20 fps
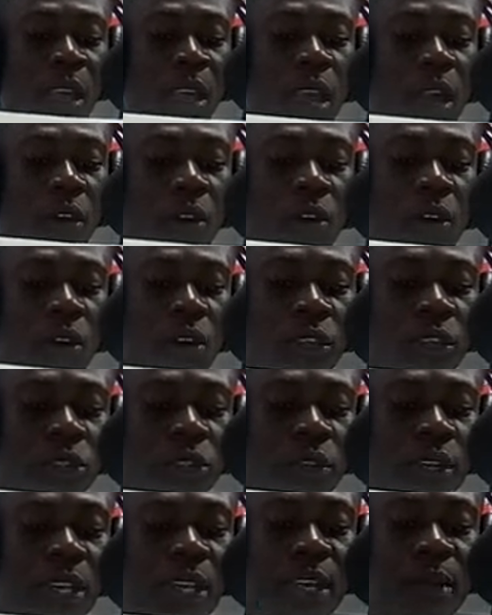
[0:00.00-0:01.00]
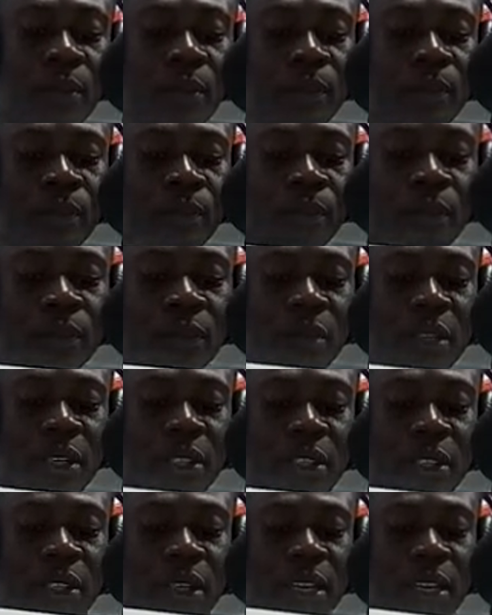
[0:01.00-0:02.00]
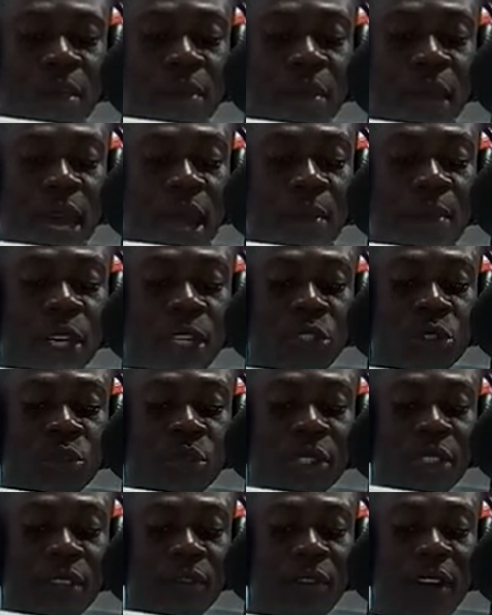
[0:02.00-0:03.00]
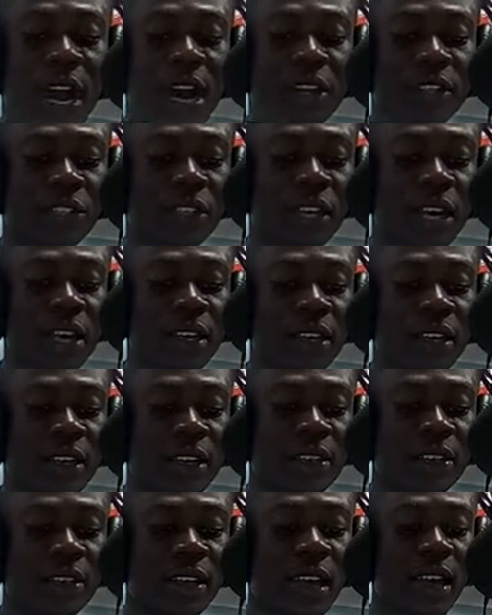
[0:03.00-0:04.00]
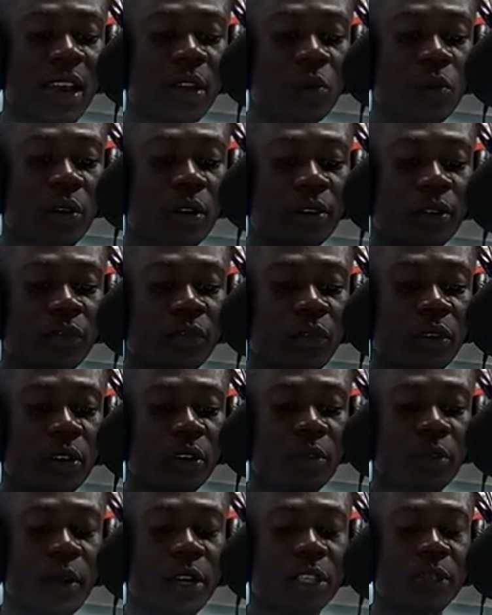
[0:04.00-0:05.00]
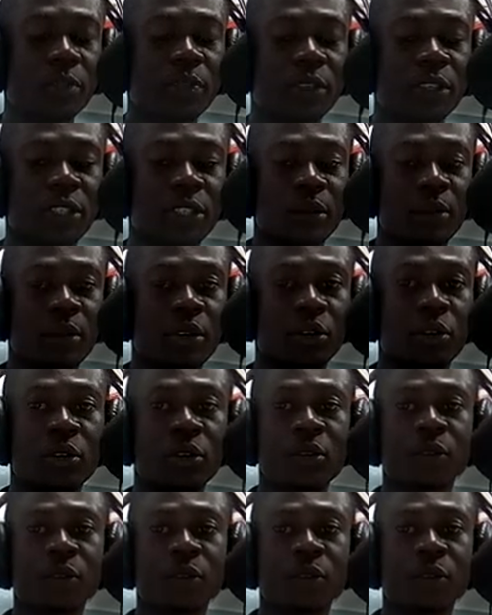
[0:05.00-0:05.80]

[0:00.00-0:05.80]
According to him, they stand in administrative action against anyone found responsible.